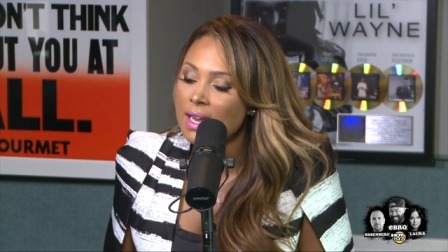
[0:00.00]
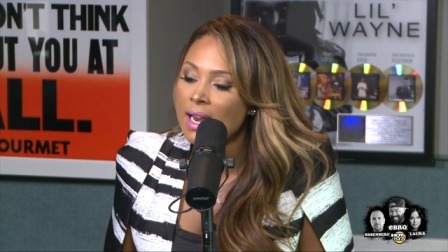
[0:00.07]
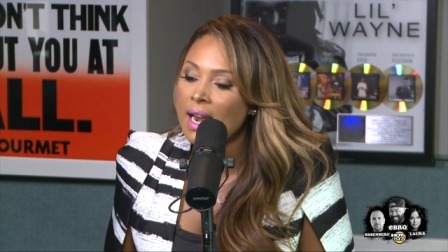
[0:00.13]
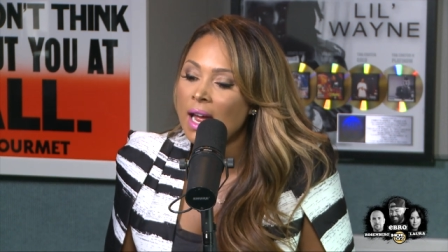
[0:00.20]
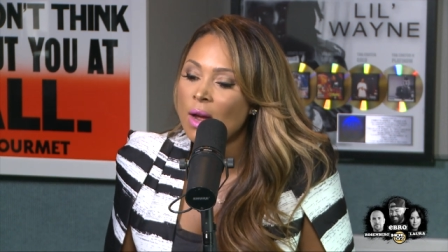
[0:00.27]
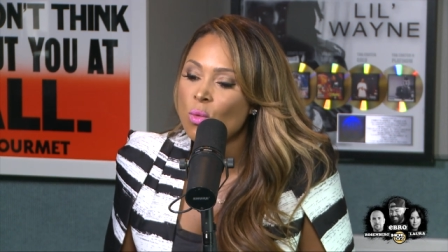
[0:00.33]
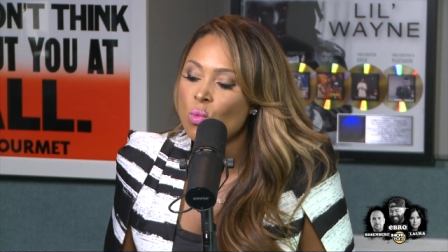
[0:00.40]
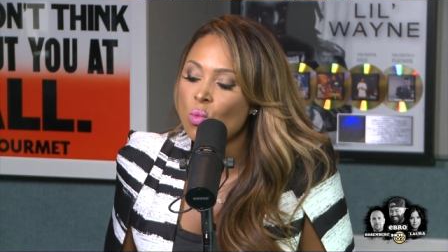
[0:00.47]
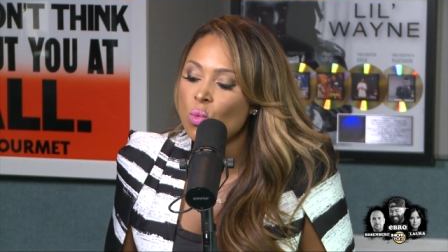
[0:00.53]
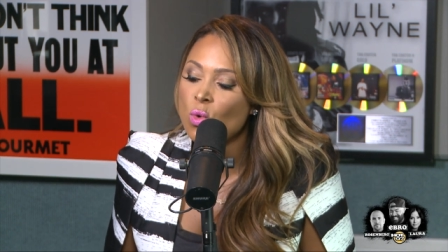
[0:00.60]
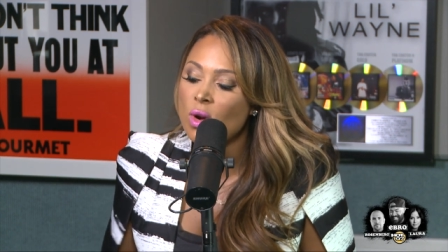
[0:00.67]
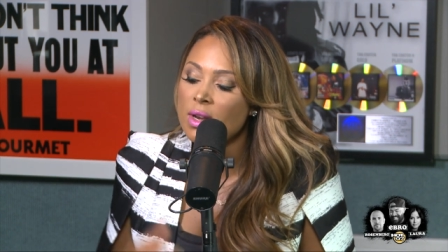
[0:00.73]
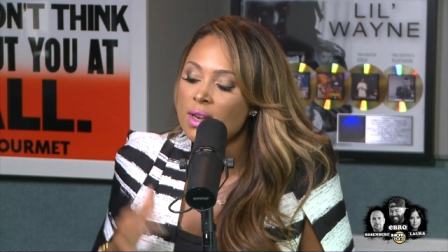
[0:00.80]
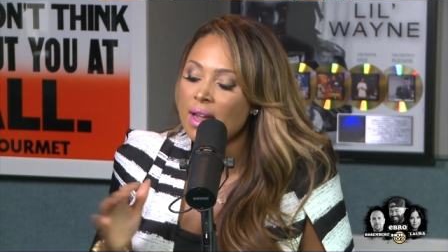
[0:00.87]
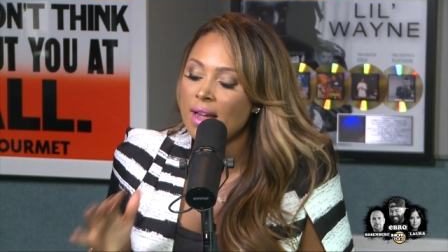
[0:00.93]
and I
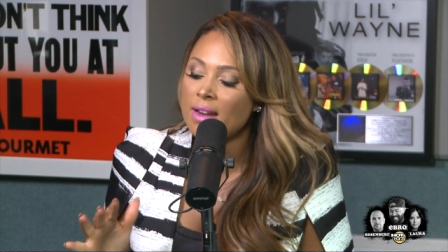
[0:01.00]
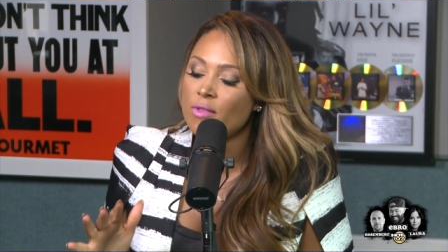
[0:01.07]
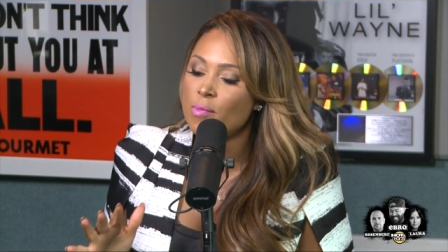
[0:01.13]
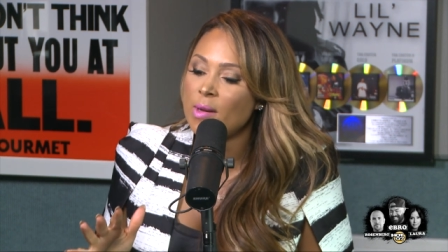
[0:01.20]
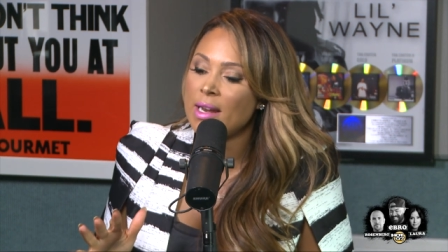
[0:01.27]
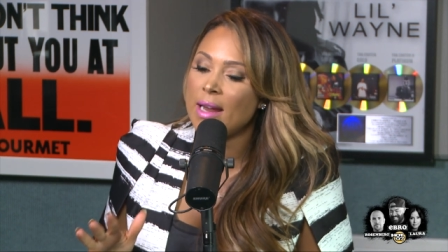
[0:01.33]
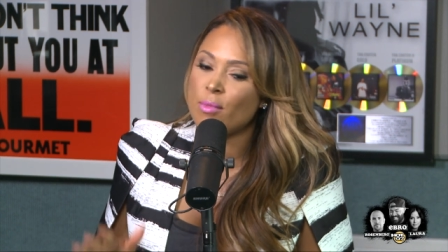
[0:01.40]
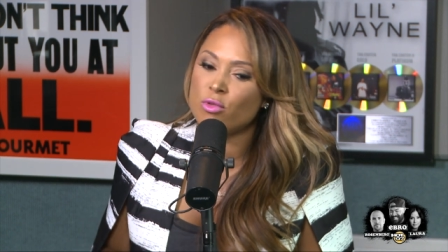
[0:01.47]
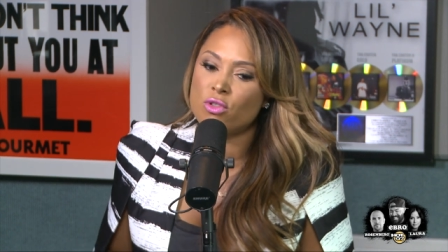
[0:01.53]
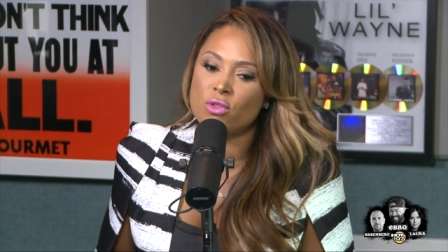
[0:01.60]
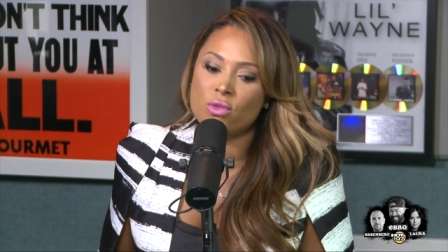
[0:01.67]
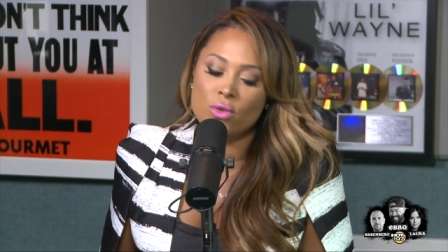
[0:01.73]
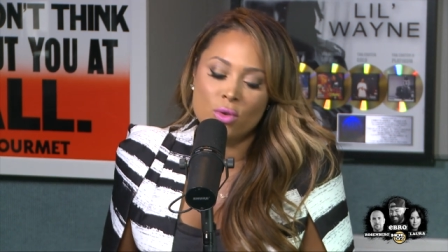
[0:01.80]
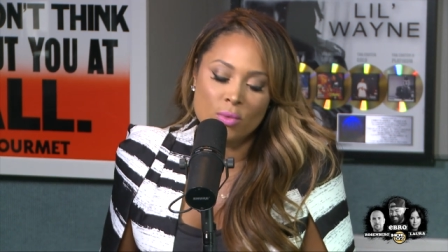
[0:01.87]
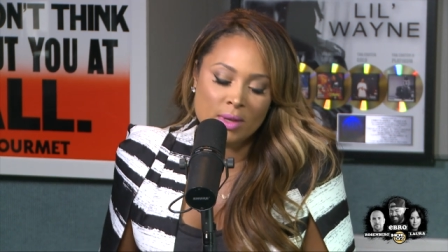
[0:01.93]
would not have been able to
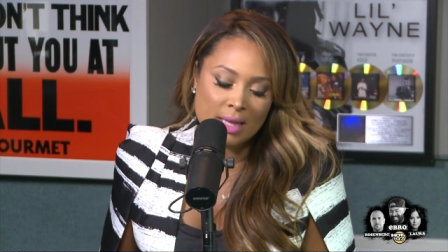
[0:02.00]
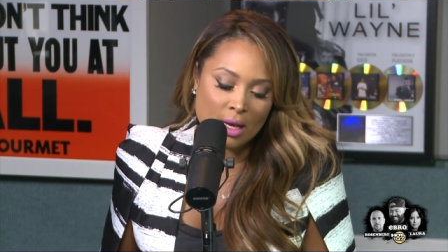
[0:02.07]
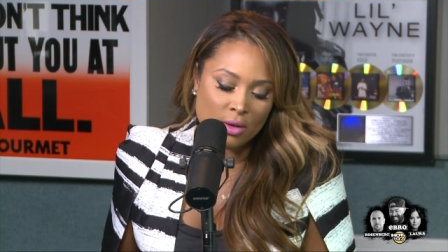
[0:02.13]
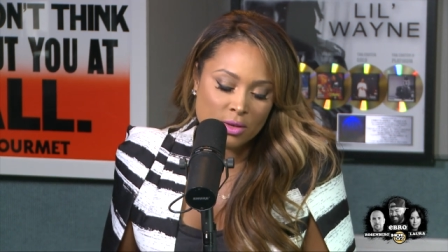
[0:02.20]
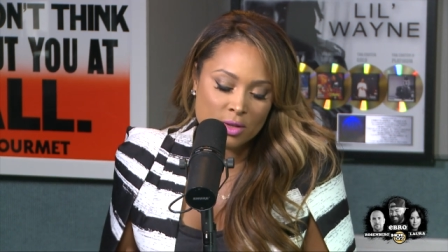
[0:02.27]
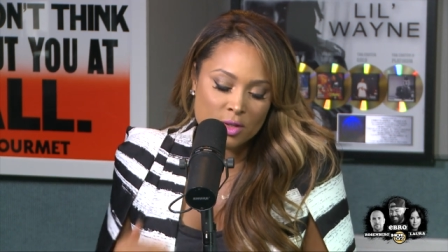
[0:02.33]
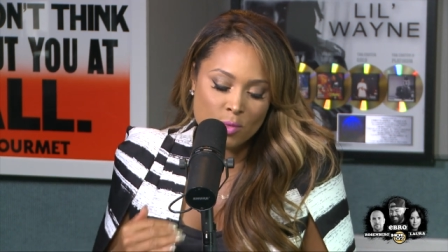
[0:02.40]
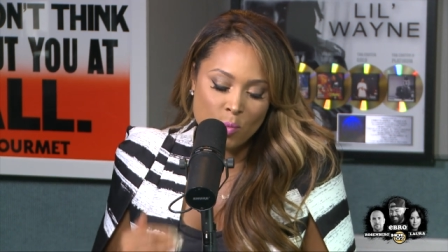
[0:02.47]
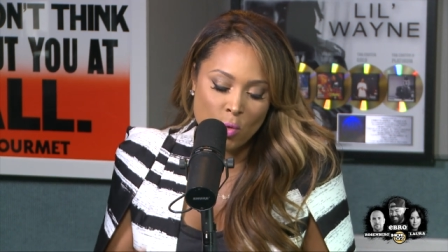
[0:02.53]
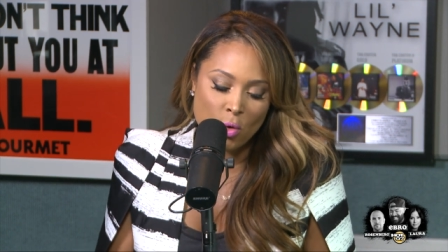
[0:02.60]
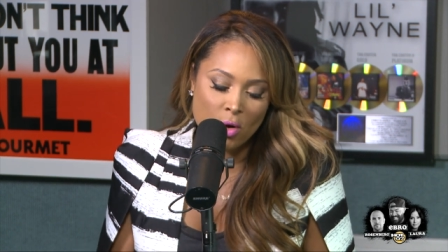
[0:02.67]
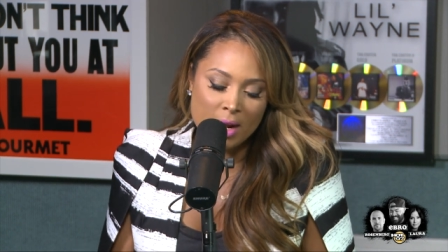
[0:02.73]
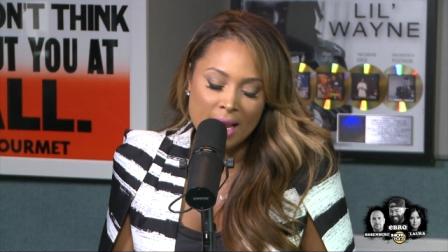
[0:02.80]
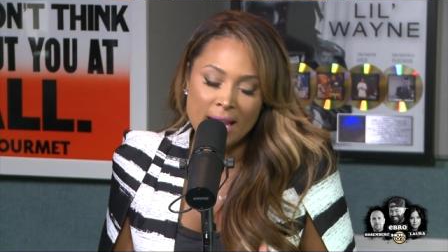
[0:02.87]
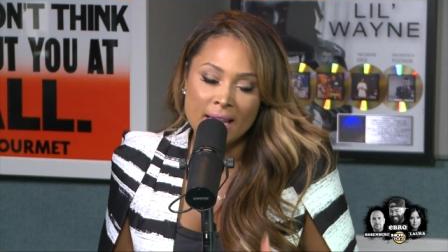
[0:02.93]
do it without the
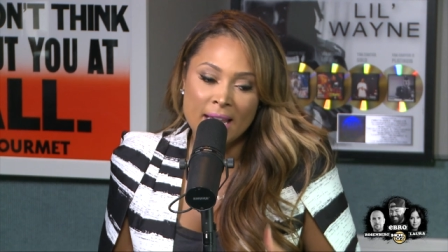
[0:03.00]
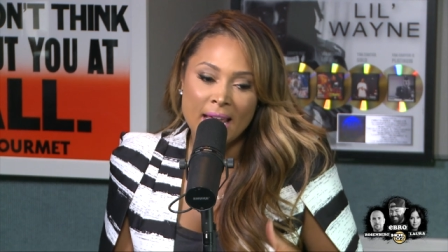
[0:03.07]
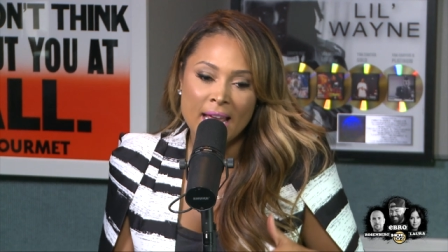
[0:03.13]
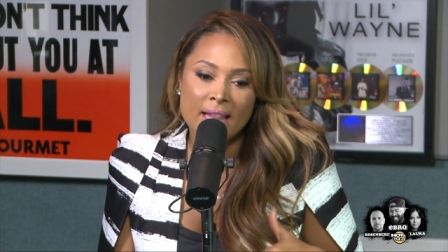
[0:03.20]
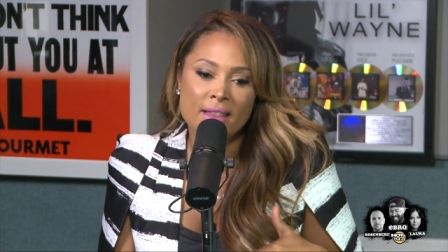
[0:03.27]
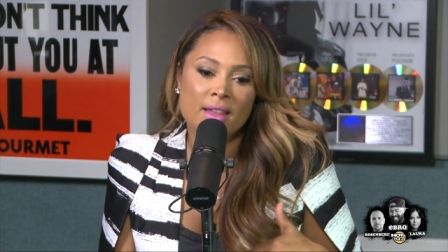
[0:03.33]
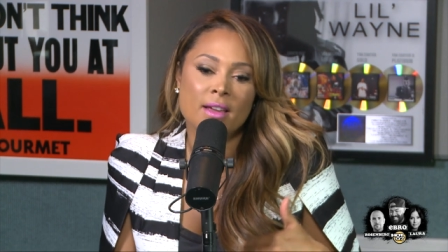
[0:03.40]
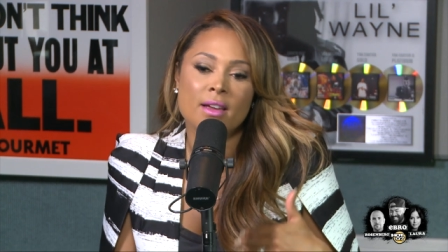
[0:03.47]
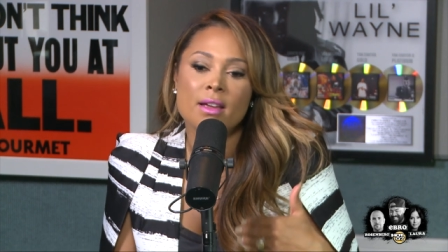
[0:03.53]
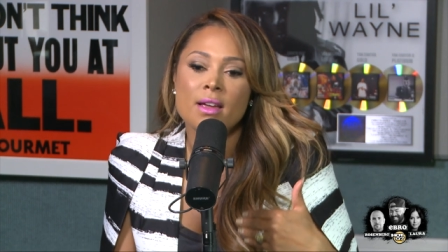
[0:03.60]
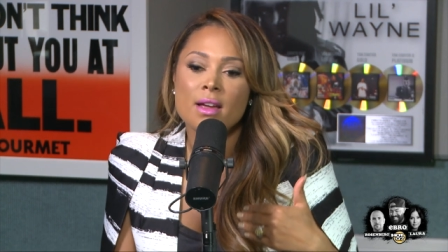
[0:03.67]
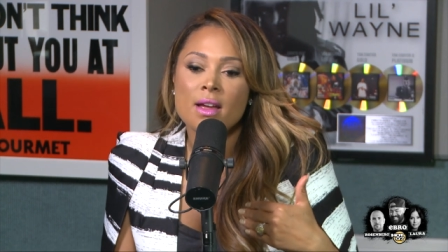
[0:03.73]
support and and the